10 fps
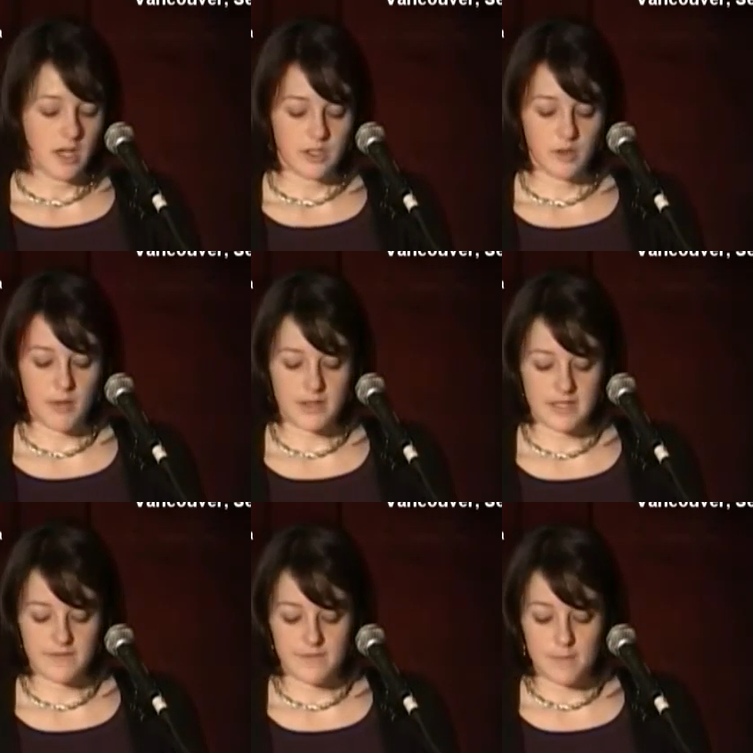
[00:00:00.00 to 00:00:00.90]
to a
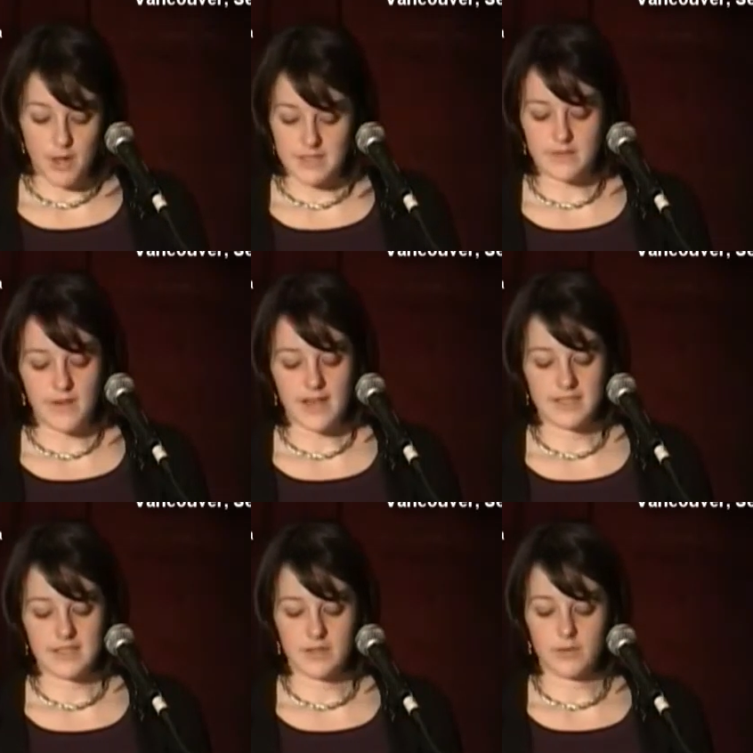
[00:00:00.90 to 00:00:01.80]

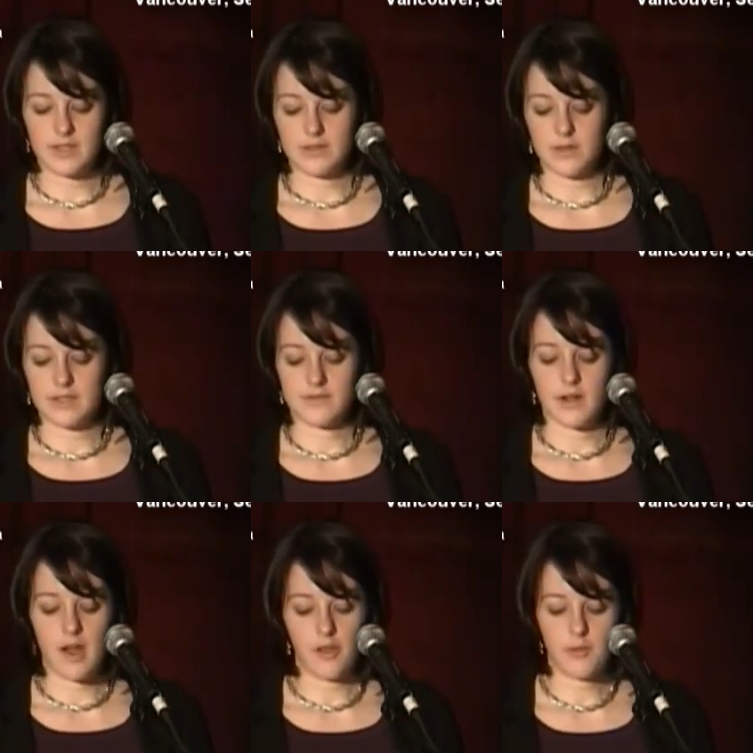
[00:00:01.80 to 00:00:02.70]
multifaceted resource
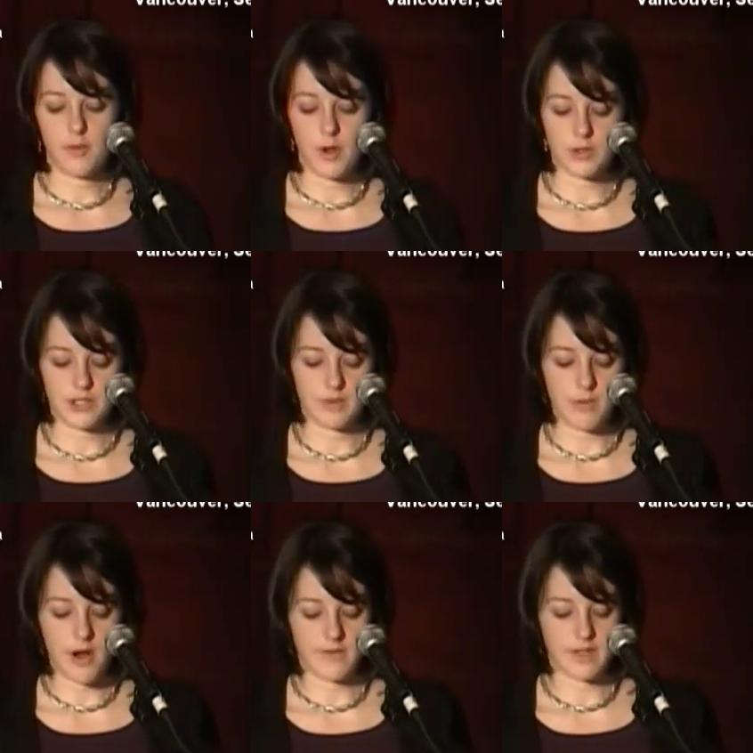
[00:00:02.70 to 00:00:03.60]
for health promotion and
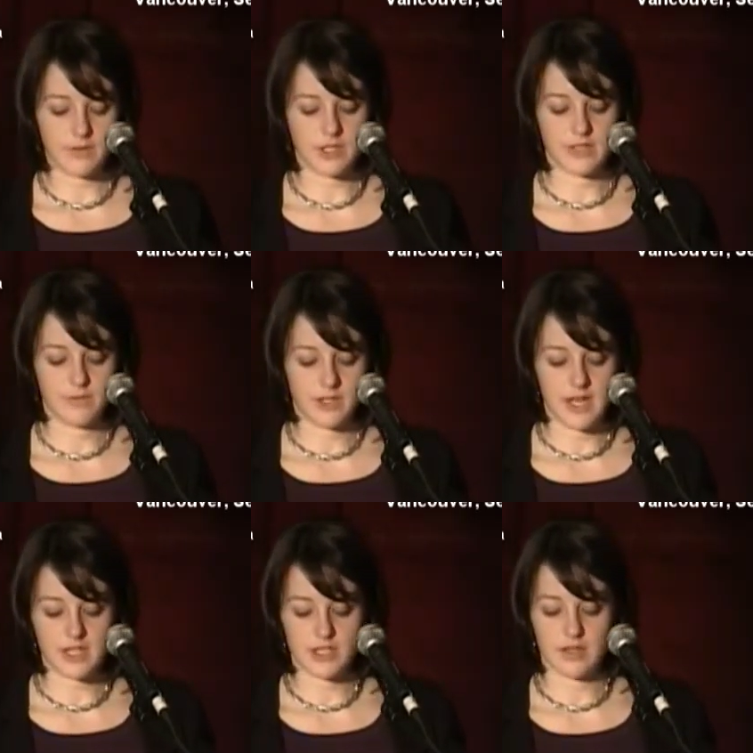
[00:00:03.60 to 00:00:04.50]
poverty
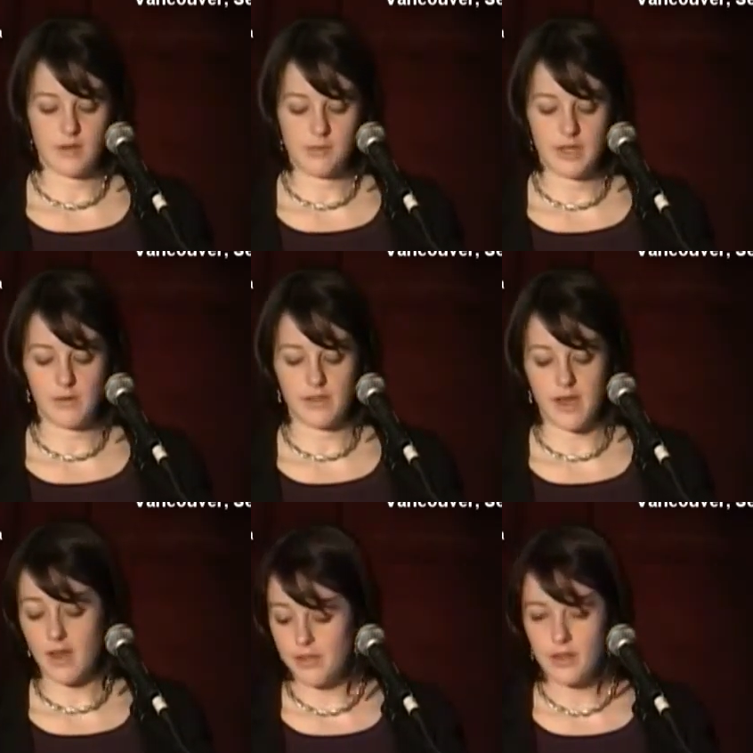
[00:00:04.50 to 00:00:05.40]
reduction, complete with a
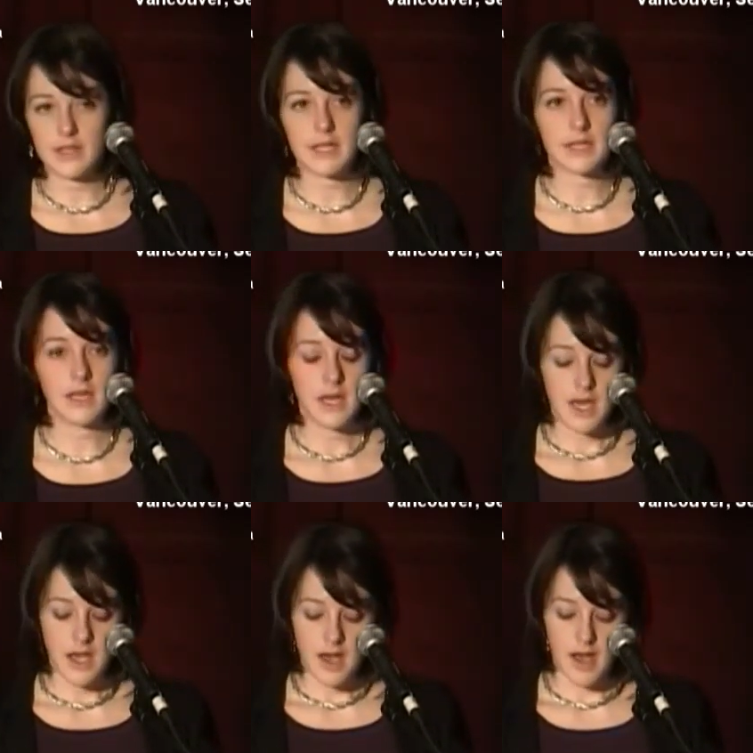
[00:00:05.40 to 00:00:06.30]
health clinic,
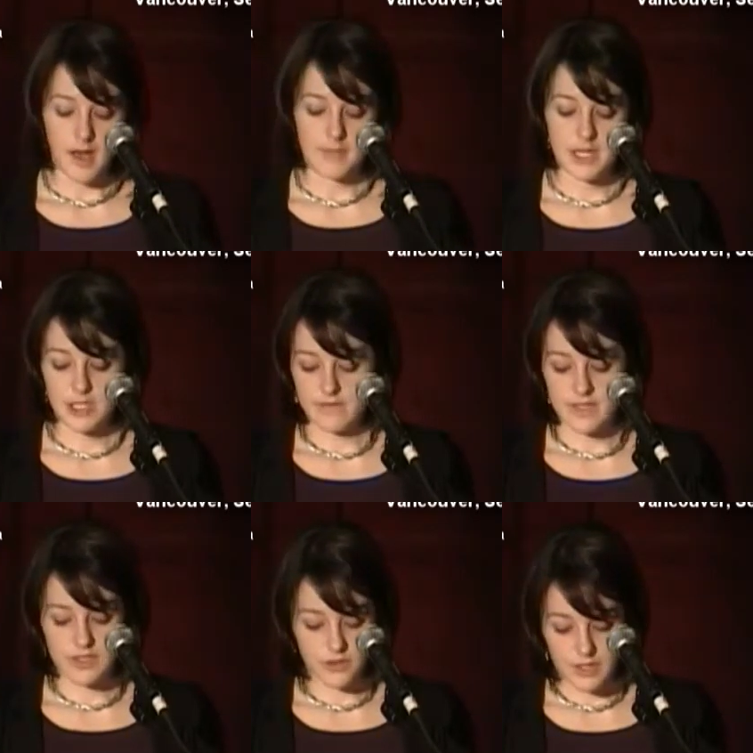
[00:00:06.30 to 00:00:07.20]

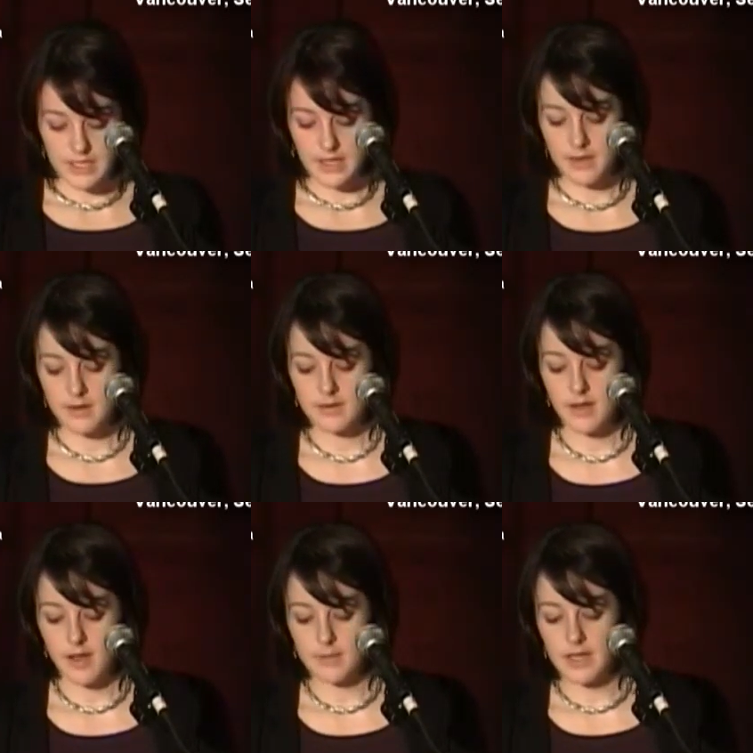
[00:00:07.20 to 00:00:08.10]
HIV screening
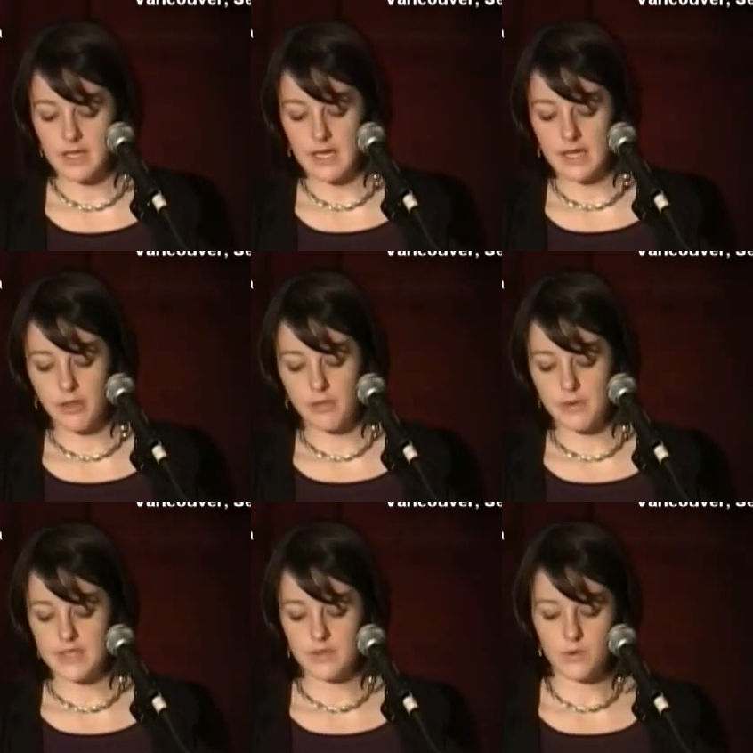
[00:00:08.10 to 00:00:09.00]
clinic,
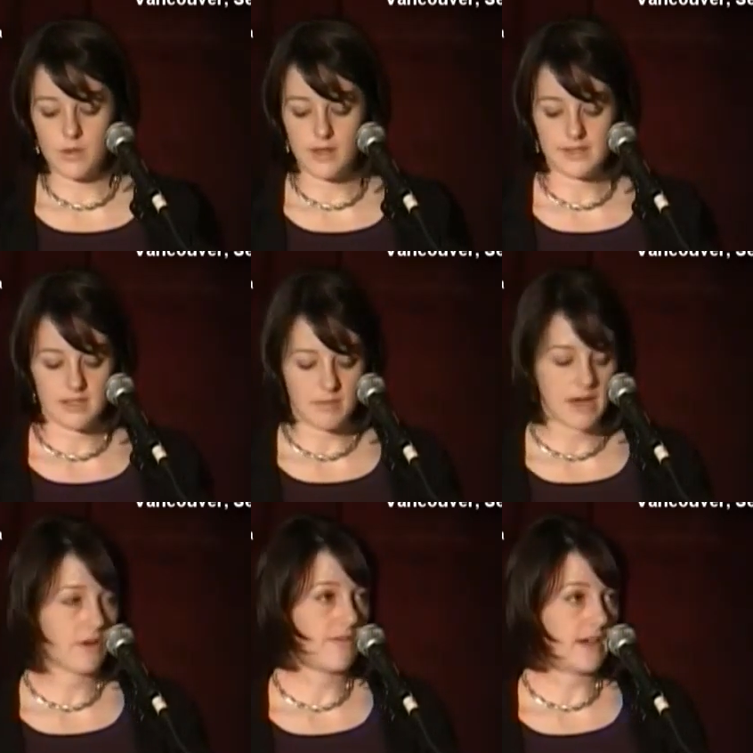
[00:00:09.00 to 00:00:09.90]
three schools, and a
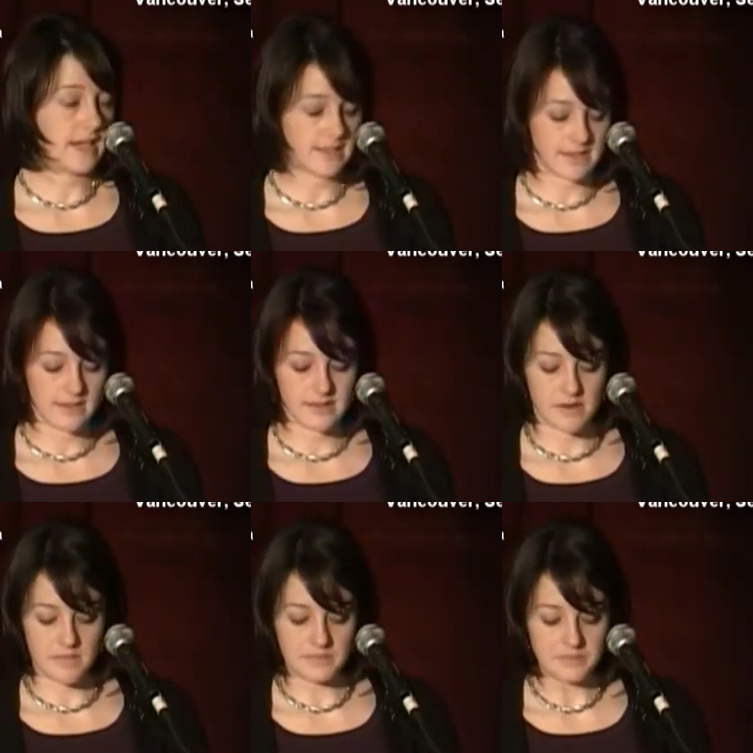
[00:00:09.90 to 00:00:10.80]
microfinance system.